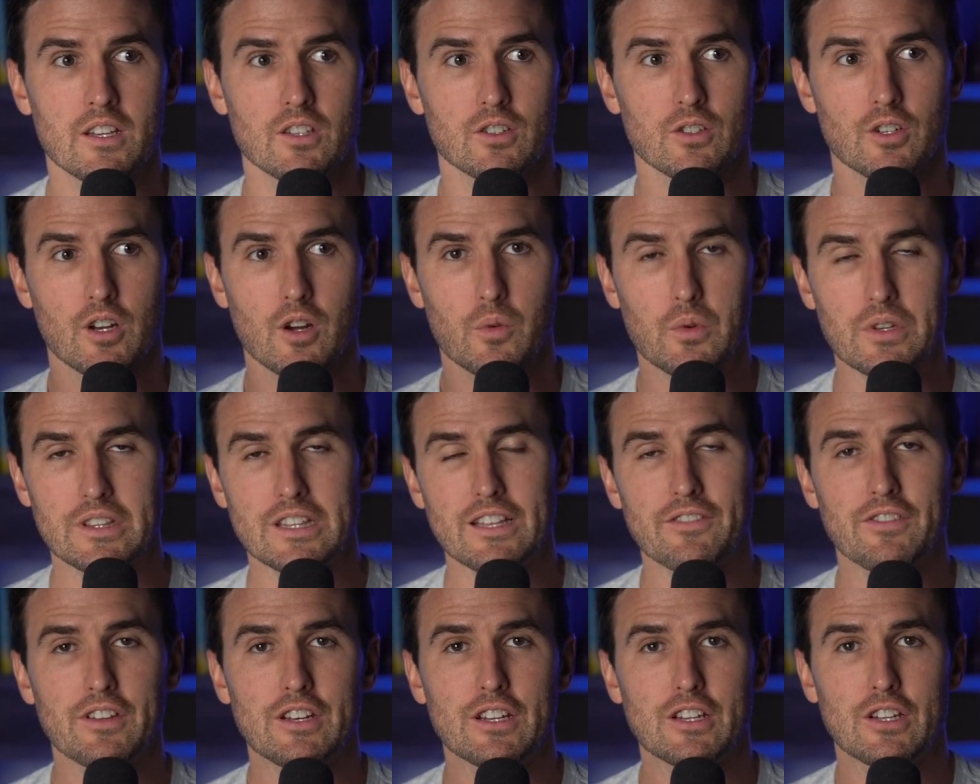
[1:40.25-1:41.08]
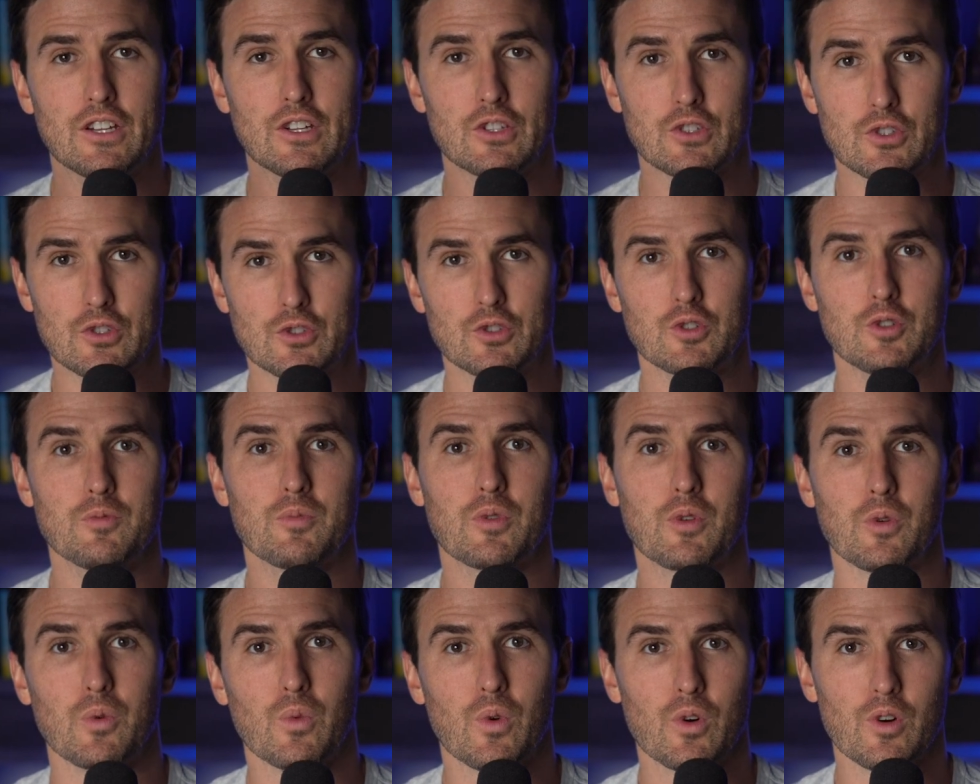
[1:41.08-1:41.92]
You know, we live in a
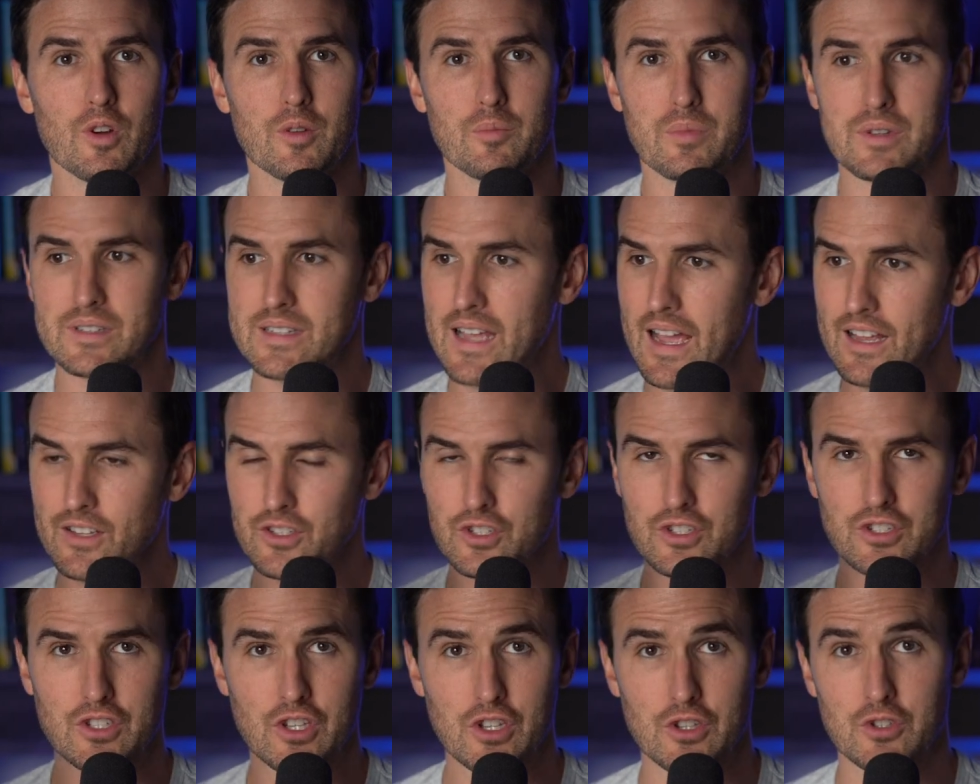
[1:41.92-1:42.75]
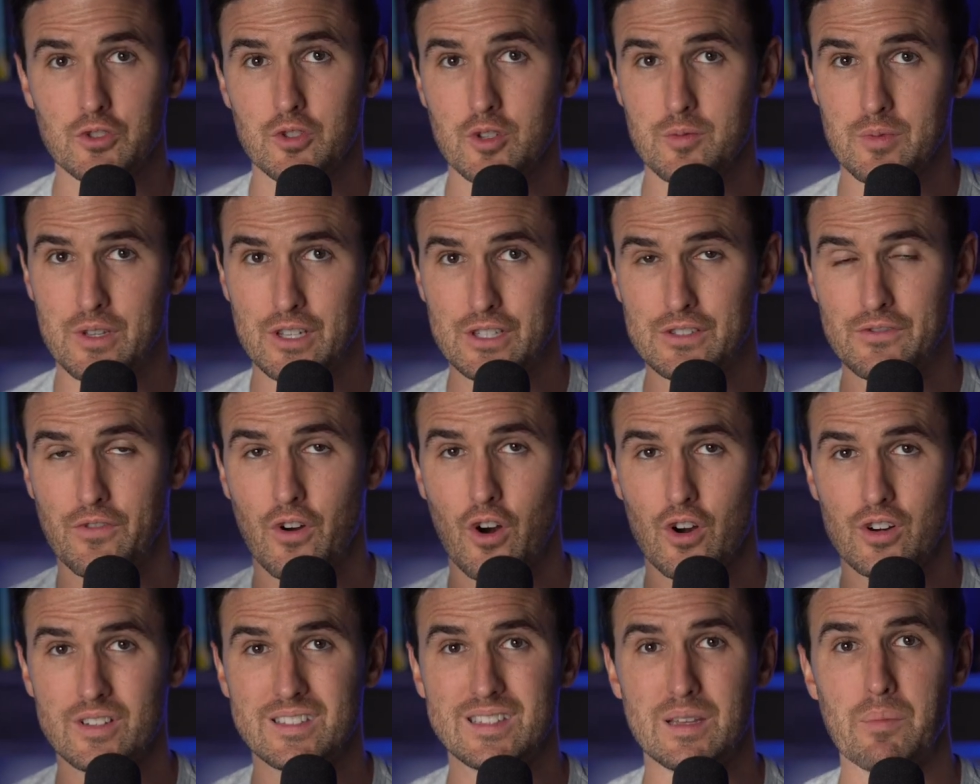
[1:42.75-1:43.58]
consumer world. Besides just consuming as
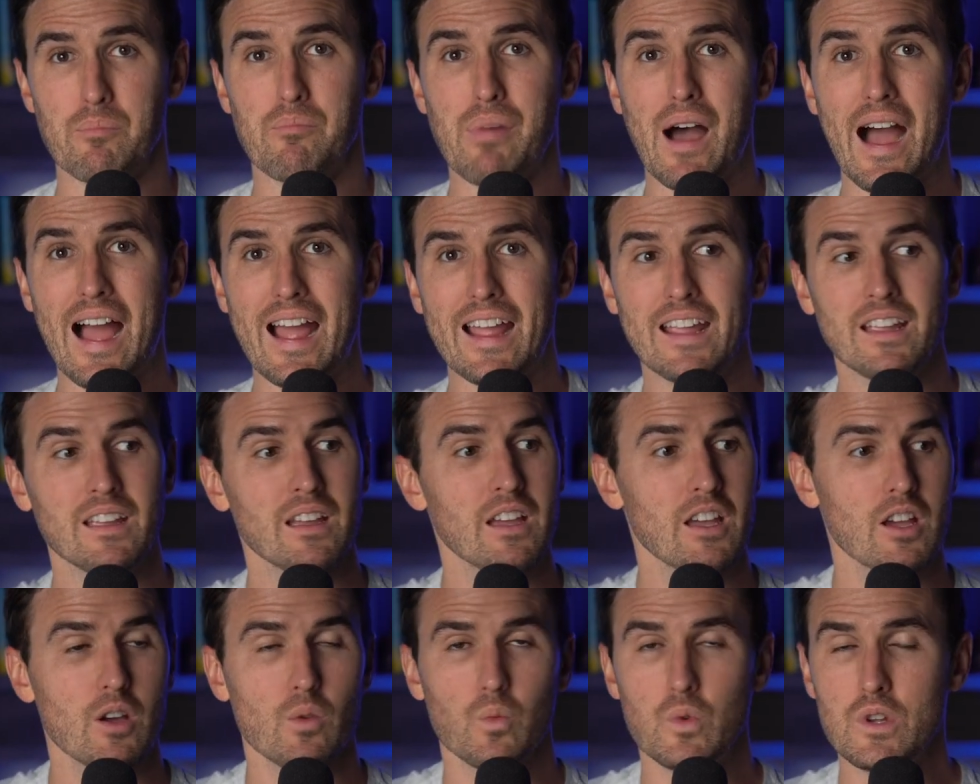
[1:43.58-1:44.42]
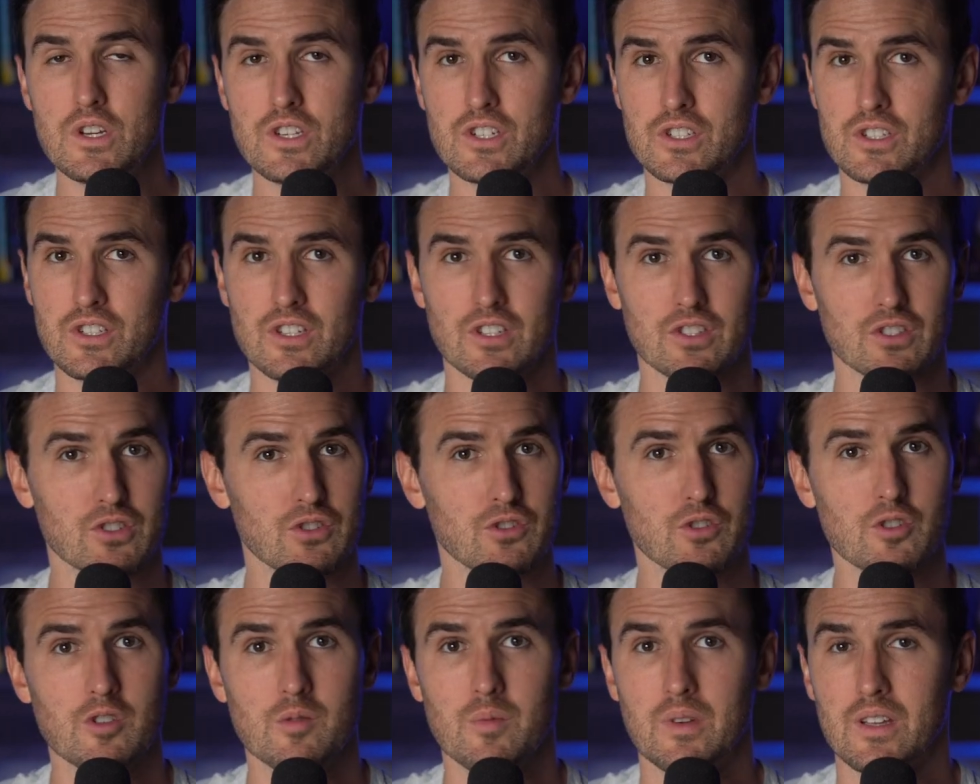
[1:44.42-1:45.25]
far as the buying, we just
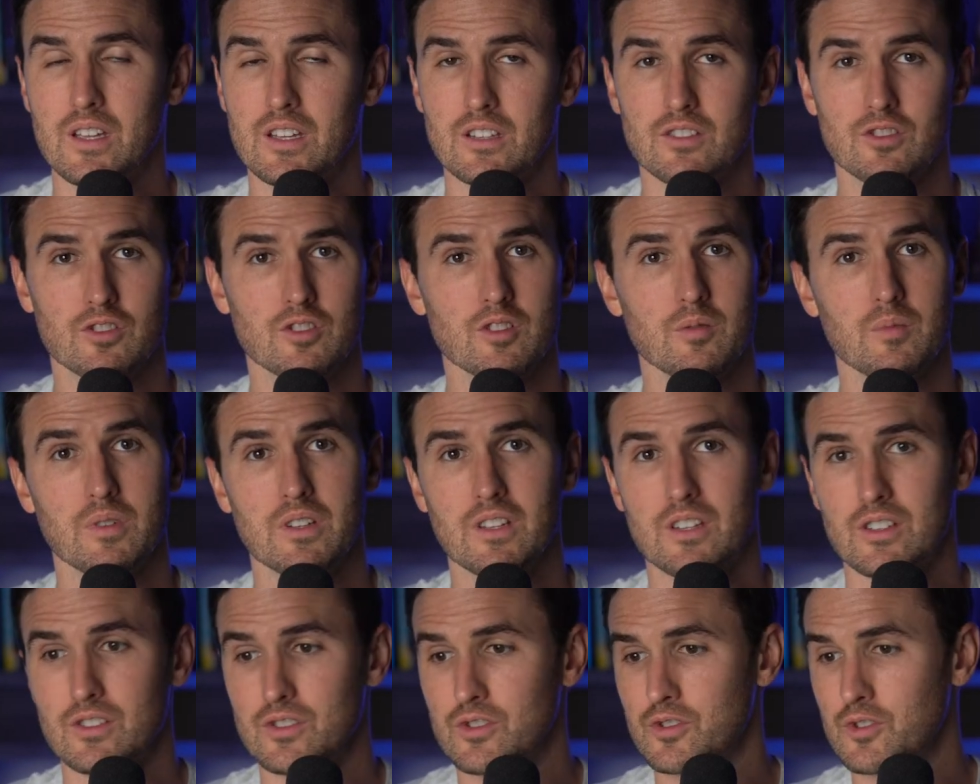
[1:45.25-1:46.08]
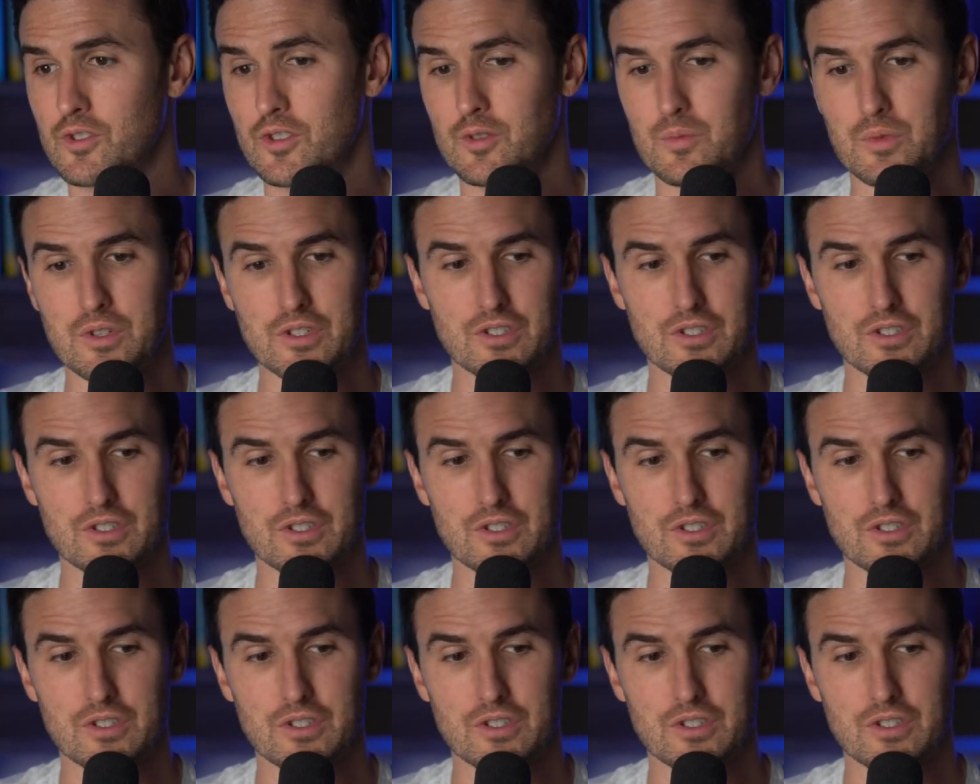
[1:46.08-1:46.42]
consume and consume and consume.